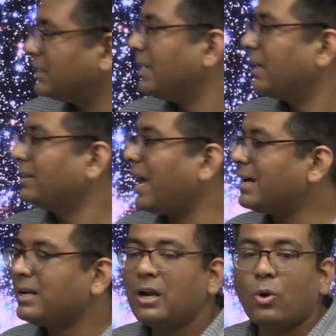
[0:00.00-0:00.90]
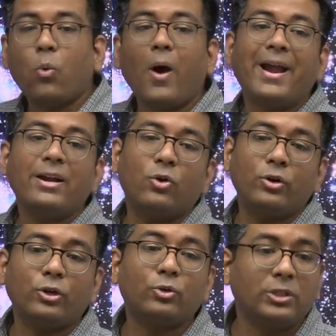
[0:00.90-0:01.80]
that why don't
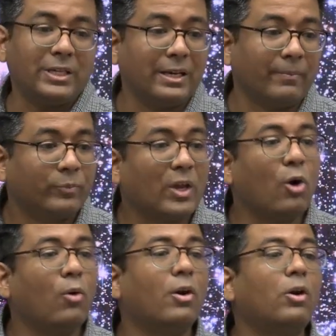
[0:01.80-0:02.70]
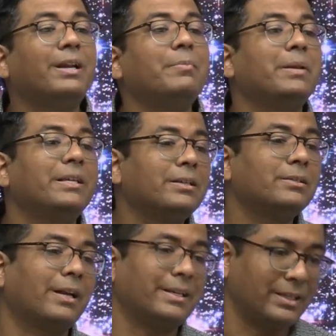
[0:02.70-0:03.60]
you see the overall temperatures
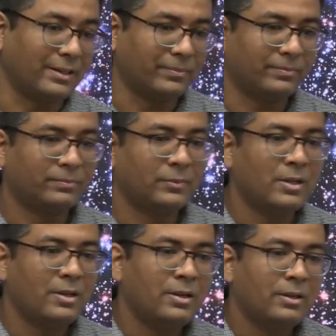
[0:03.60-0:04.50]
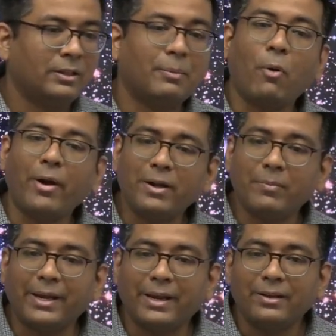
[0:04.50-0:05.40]
rising? The point
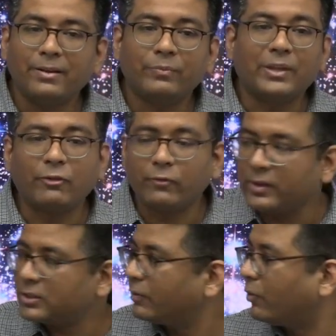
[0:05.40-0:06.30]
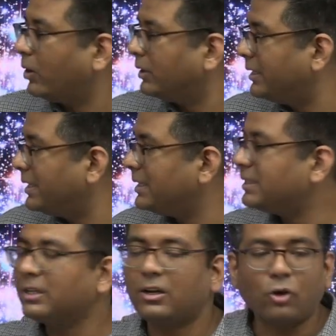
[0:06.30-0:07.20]
being that first of all these
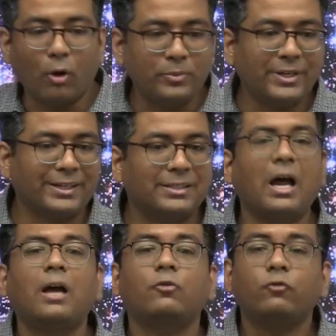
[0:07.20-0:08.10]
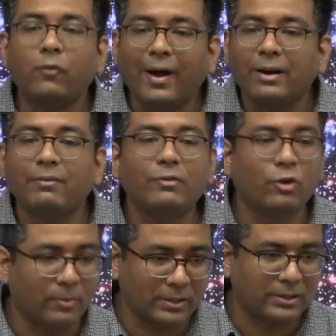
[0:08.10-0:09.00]
objects are far away from
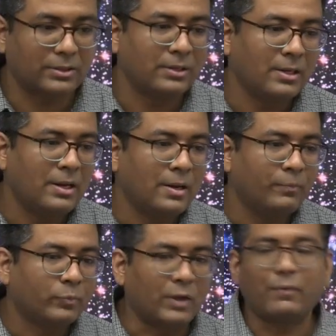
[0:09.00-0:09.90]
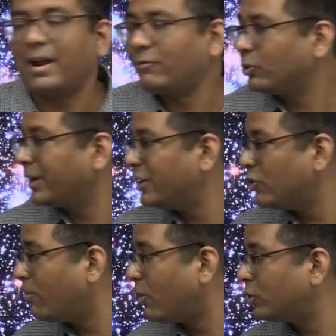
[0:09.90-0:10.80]
us. If I have to tell you
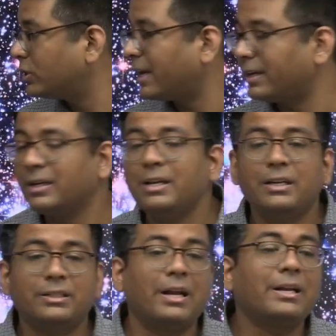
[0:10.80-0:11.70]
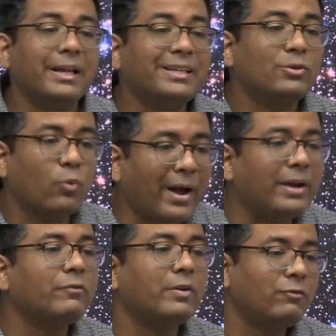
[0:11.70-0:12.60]
about sun is
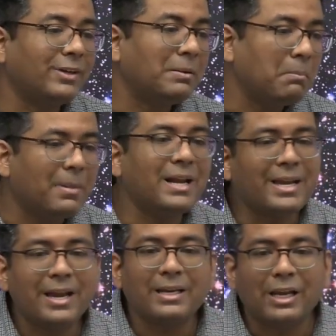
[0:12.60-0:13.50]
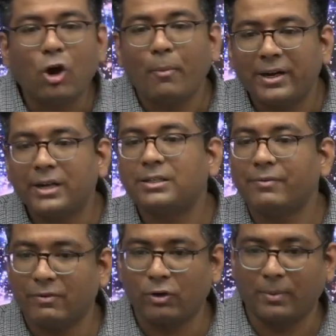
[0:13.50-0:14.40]
150 million kilometers away
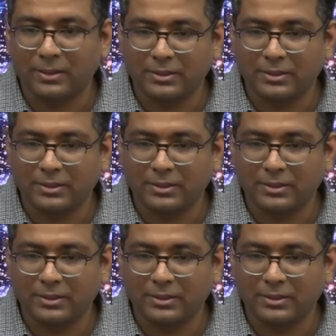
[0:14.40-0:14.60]
from us.